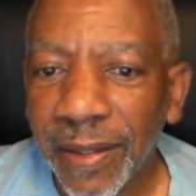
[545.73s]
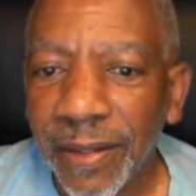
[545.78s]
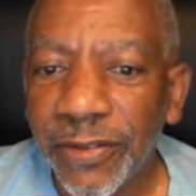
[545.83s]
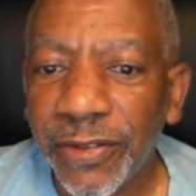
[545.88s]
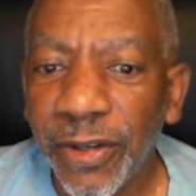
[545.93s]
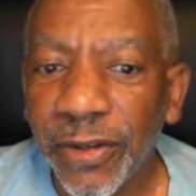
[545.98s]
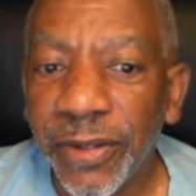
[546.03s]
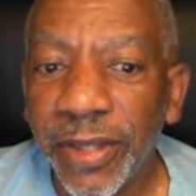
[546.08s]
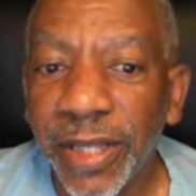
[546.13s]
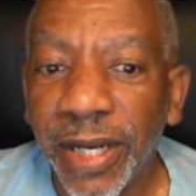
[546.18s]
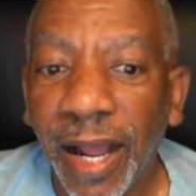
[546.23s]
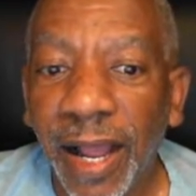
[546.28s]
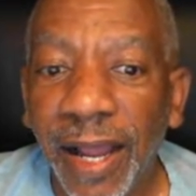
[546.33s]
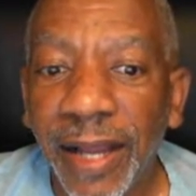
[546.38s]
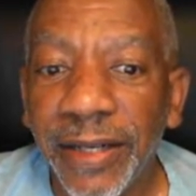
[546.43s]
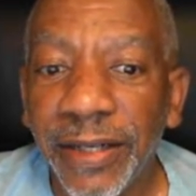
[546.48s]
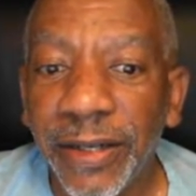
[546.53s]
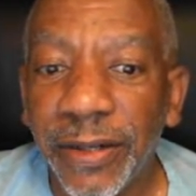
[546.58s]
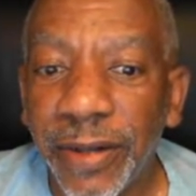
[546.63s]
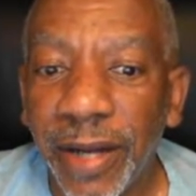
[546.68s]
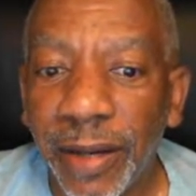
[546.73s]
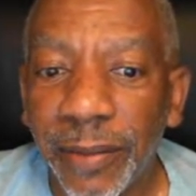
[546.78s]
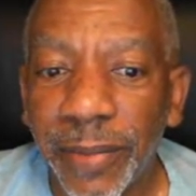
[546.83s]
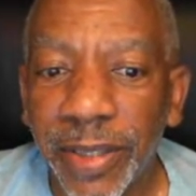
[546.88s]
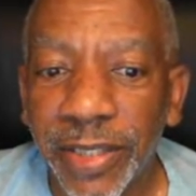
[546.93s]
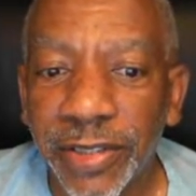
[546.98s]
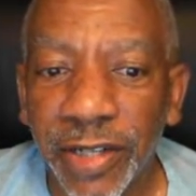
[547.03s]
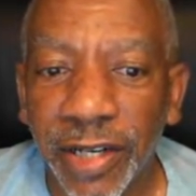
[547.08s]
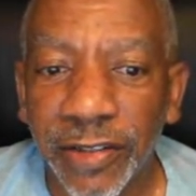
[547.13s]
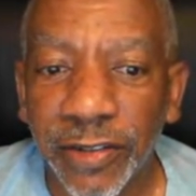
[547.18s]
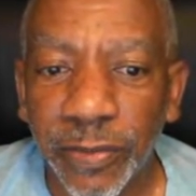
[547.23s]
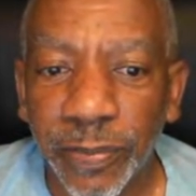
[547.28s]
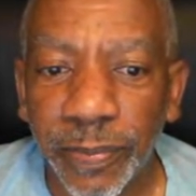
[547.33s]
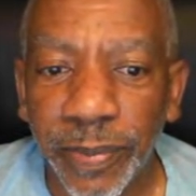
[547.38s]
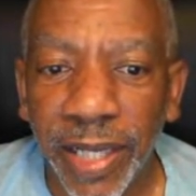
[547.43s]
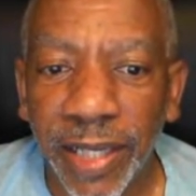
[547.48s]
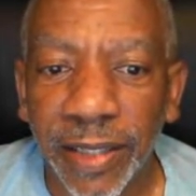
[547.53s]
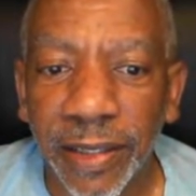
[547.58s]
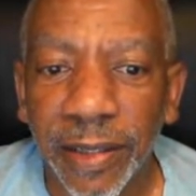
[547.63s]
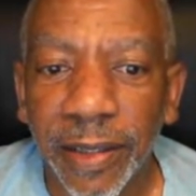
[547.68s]
so that I know how much I
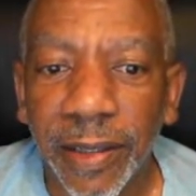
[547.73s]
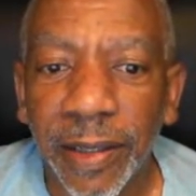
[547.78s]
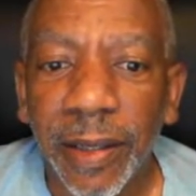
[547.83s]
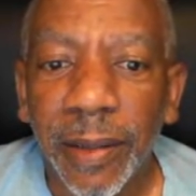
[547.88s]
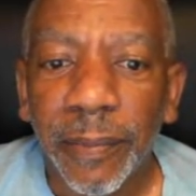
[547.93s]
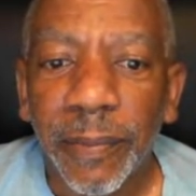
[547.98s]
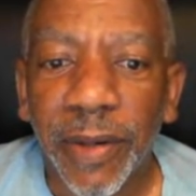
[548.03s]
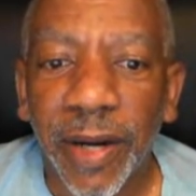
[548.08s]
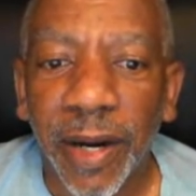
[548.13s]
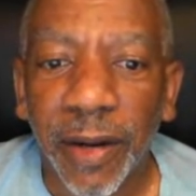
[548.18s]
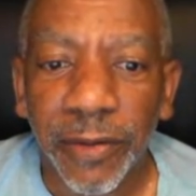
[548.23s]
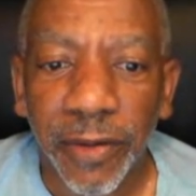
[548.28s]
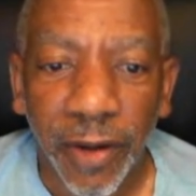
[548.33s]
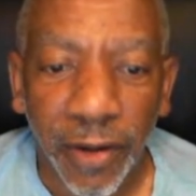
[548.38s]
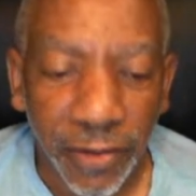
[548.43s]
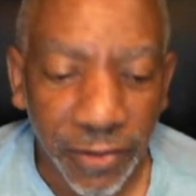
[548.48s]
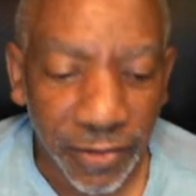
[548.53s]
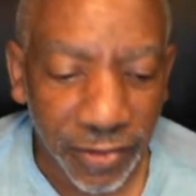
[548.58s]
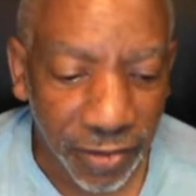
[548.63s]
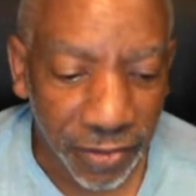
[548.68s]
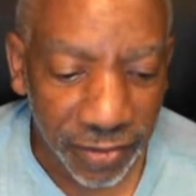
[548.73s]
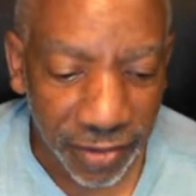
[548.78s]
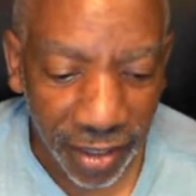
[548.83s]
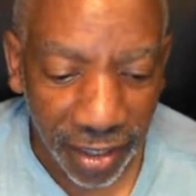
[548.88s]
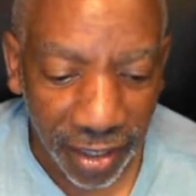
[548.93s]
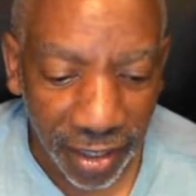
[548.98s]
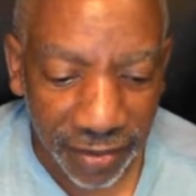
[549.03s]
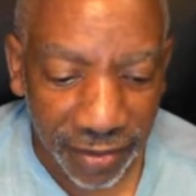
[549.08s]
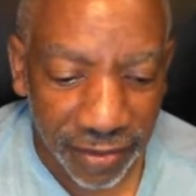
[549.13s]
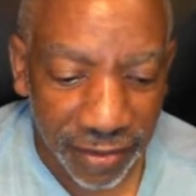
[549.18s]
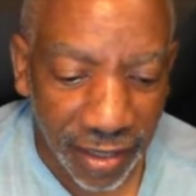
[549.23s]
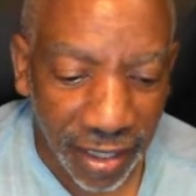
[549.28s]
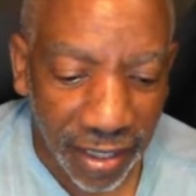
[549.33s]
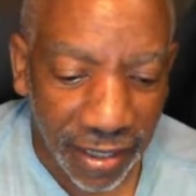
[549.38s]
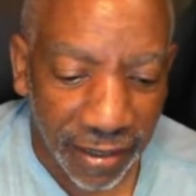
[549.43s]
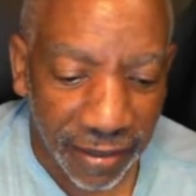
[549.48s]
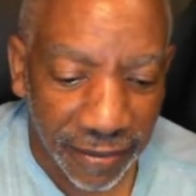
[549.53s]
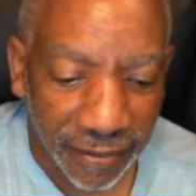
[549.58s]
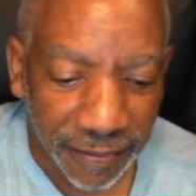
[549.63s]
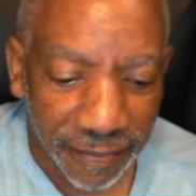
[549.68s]
spent, but I would also take the
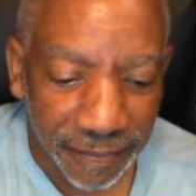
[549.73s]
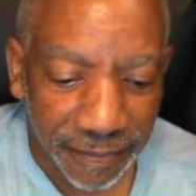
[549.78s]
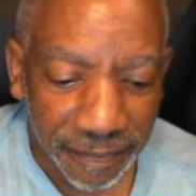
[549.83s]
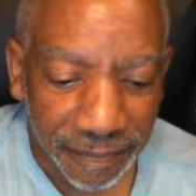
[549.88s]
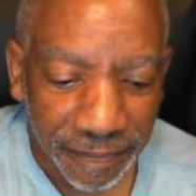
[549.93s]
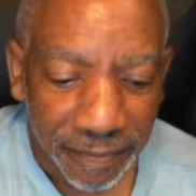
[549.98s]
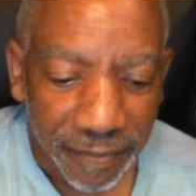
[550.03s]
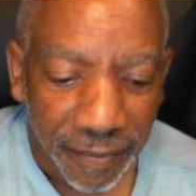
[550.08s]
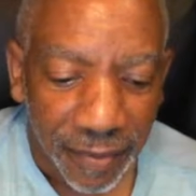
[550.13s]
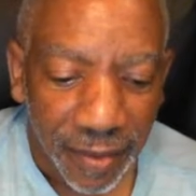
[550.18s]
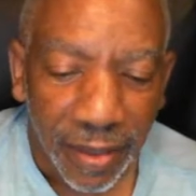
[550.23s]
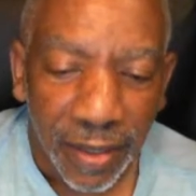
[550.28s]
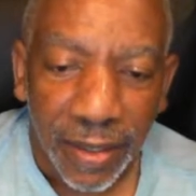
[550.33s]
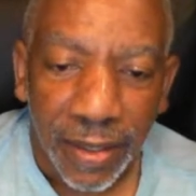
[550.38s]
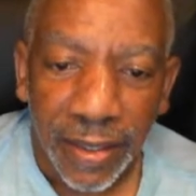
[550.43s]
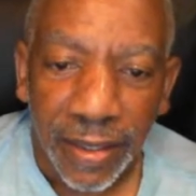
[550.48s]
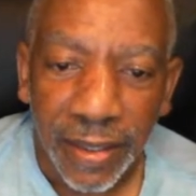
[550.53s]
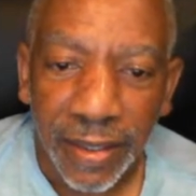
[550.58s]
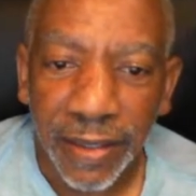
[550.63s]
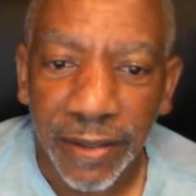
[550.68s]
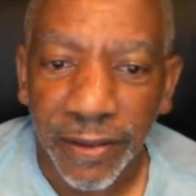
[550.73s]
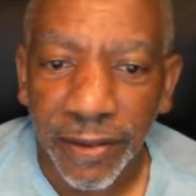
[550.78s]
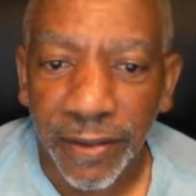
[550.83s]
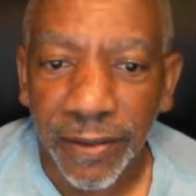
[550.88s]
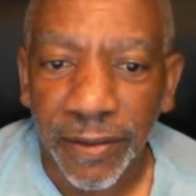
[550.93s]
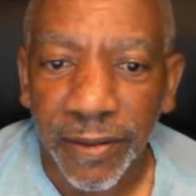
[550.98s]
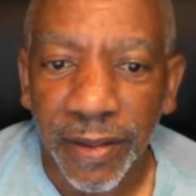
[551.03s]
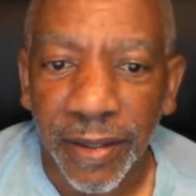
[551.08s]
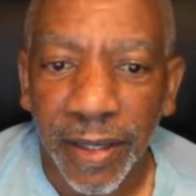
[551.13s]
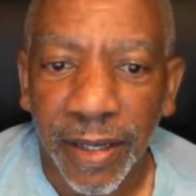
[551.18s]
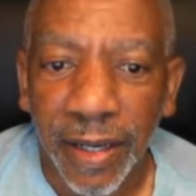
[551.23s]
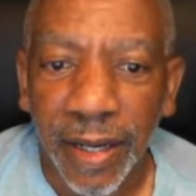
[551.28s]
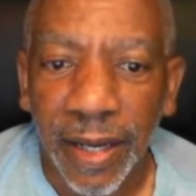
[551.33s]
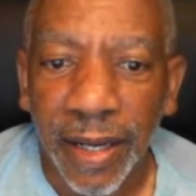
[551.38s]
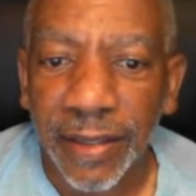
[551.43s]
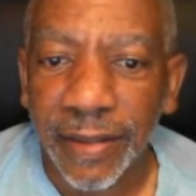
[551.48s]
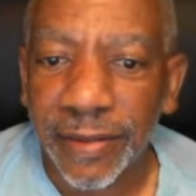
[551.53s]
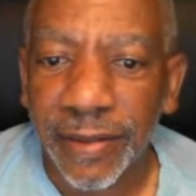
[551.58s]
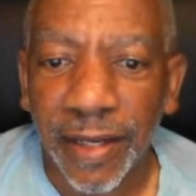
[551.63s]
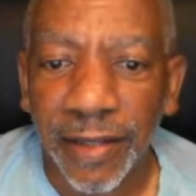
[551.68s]
date here,
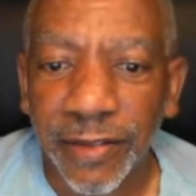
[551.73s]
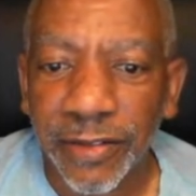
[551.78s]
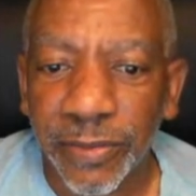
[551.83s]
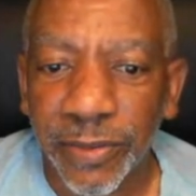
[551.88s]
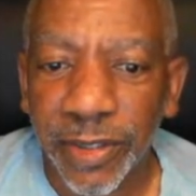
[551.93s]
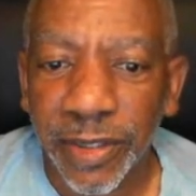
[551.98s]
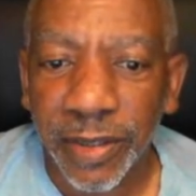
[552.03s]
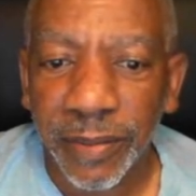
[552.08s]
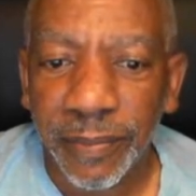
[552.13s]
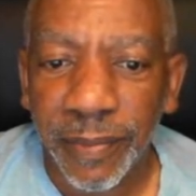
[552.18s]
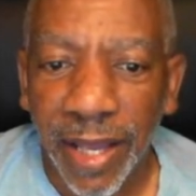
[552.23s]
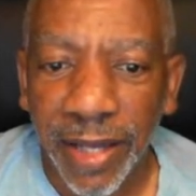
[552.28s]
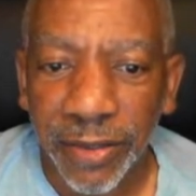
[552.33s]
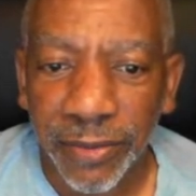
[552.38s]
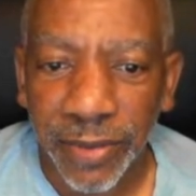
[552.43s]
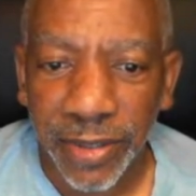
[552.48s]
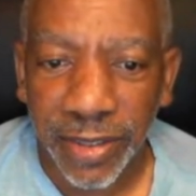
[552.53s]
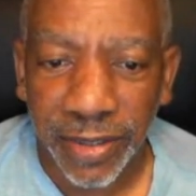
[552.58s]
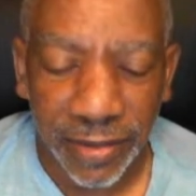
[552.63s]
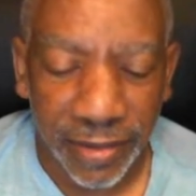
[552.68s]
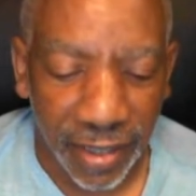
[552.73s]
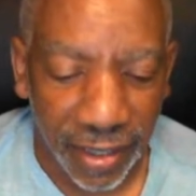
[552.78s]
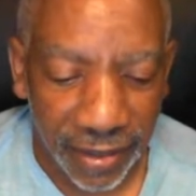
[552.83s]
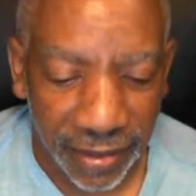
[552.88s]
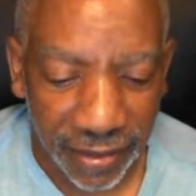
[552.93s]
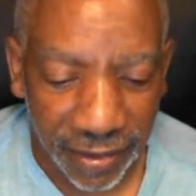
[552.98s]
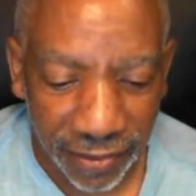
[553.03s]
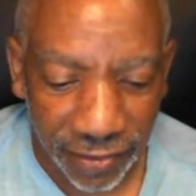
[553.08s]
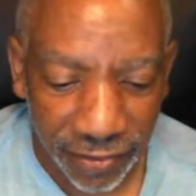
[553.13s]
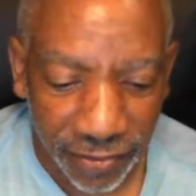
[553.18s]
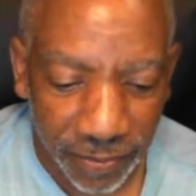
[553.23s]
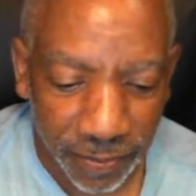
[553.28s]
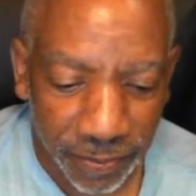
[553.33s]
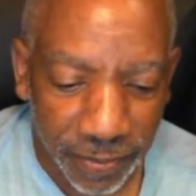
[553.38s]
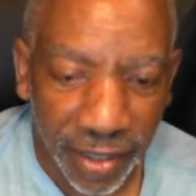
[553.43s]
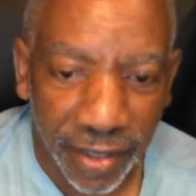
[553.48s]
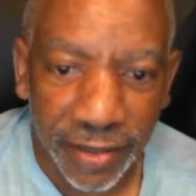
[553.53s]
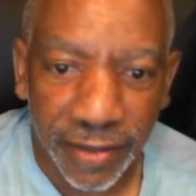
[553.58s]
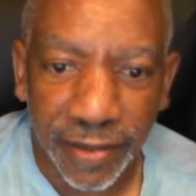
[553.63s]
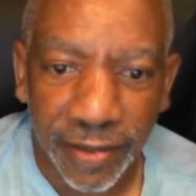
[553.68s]
and it doesn't really matter what the date is,
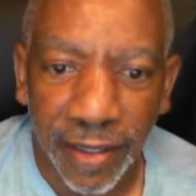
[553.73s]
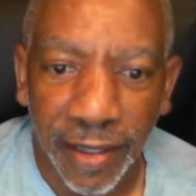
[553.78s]
but